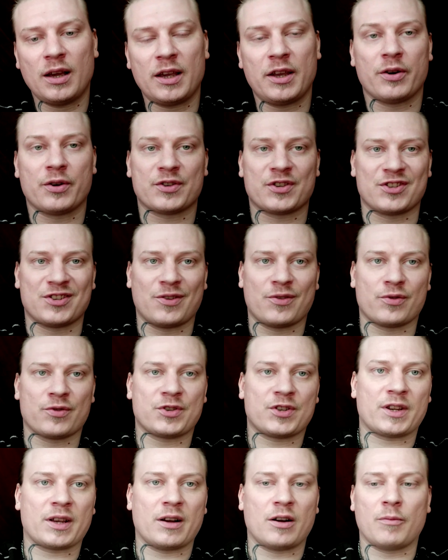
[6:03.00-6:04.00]
Here's another
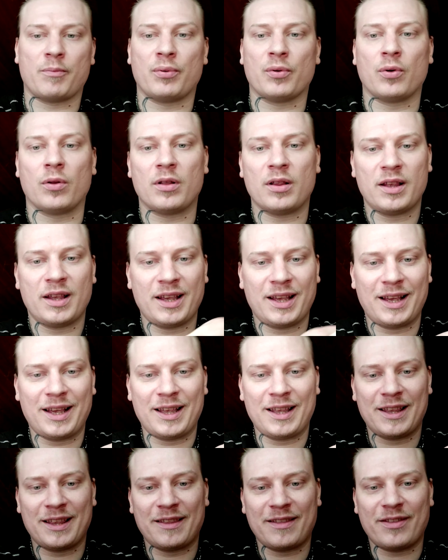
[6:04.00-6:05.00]
scalpel.
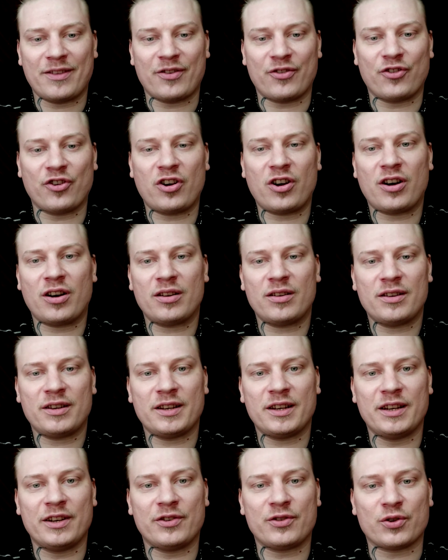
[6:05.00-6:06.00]
They're not
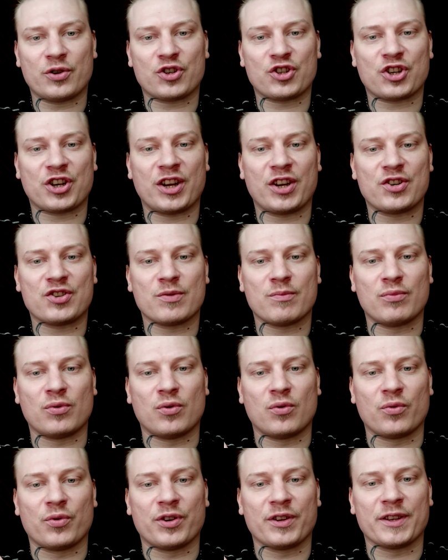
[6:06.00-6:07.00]

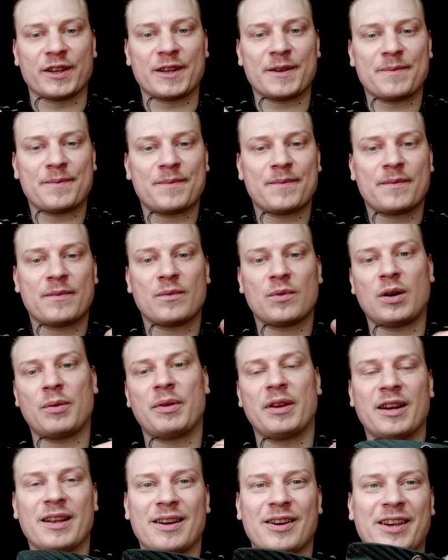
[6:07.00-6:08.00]
interchangeable, really. Well,
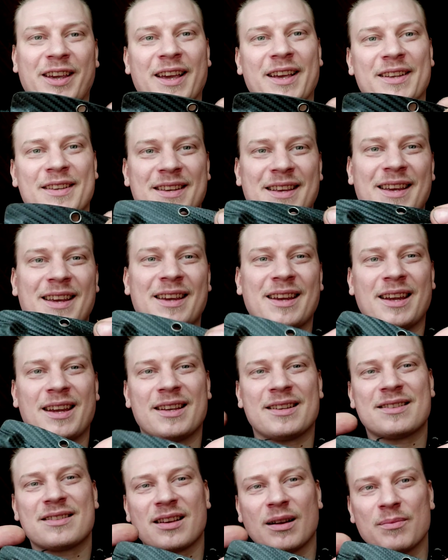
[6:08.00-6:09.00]
I mean, okay,
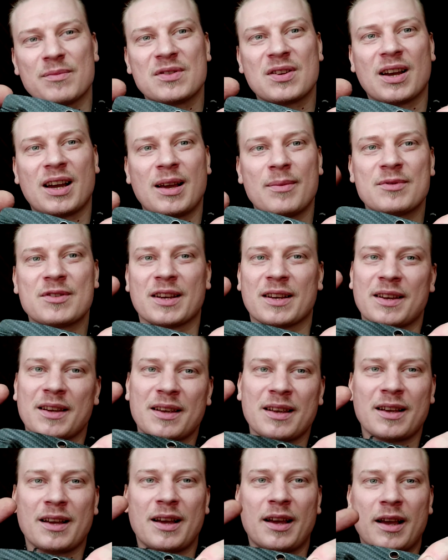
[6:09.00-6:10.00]
sometimes
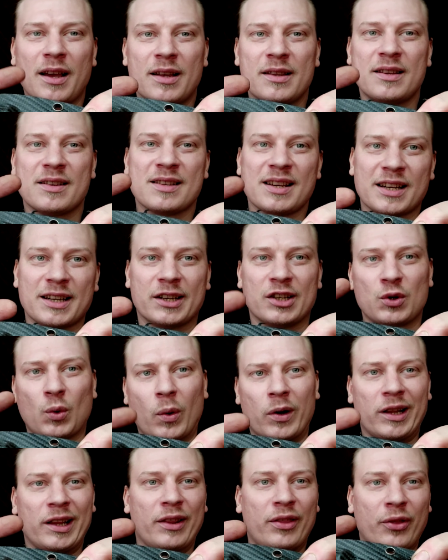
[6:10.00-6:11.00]
like there's like a
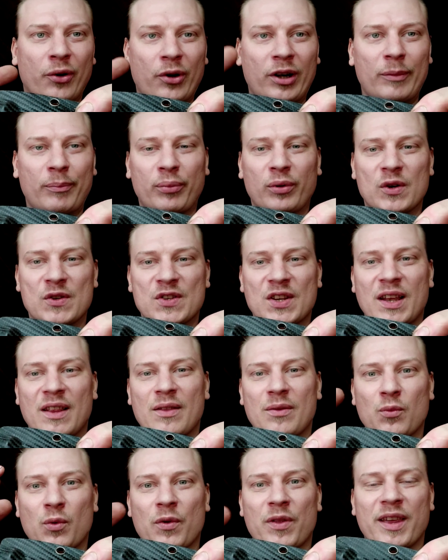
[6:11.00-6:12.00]

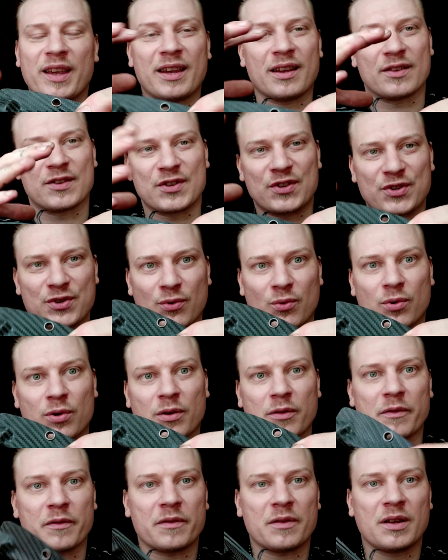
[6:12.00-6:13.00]
20-30% where they can
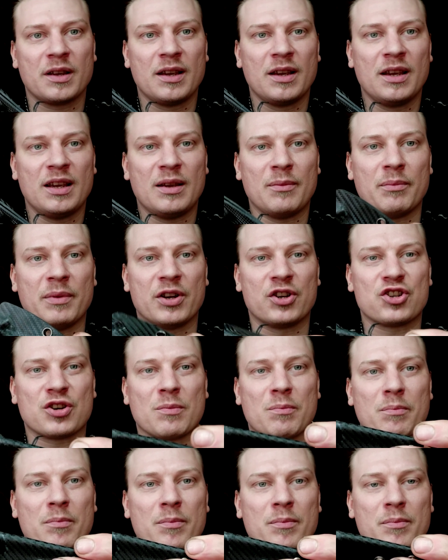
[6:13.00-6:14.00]
sort of mix
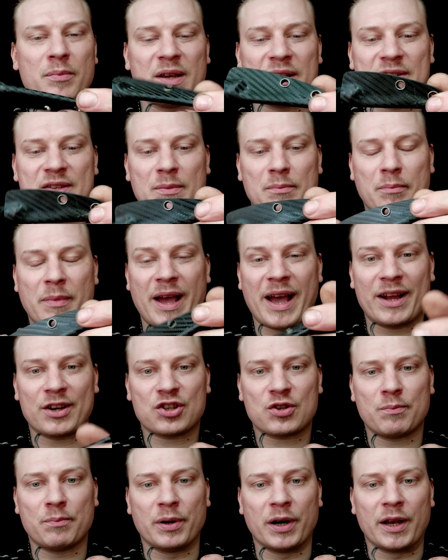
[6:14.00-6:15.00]
and
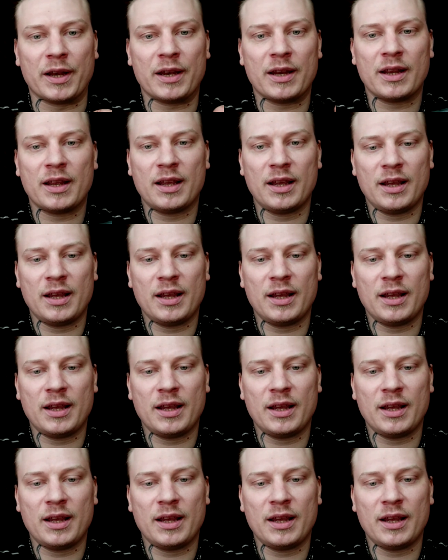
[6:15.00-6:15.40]
match, but